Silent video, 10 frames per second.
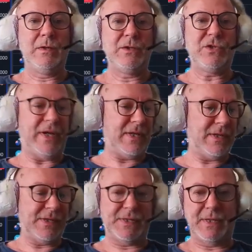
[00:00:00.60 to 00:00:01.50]

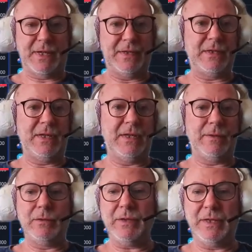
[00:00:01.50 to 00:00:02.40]
Traders, Anthony here,
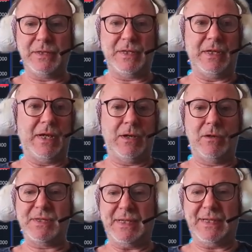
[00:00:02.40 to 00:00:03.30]
looking at the
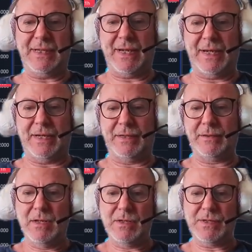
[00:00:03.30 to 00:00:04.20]
Aussie CAD.
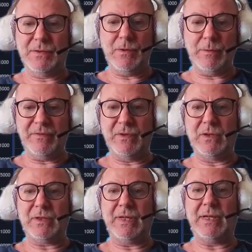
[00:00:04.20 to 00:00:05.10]
So what we've got
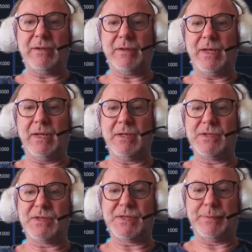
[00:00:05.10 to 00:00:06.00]
here
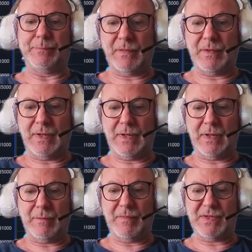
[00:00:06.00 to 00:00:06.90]
is
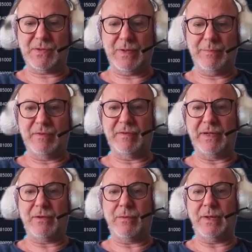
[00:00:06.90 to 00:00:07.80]
the sweep of
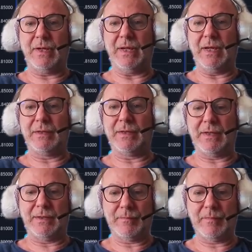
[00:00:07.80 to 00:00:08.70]
liquidity under.
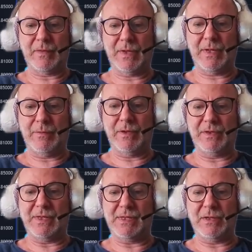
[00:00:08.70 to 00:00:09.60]
Okay, we've got
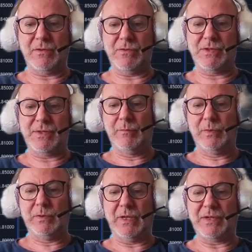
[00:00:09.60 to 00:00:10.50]
these lows, pull
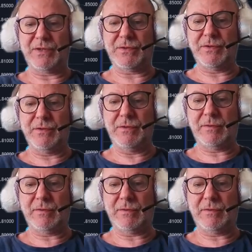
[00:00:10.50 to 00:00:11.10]
that through.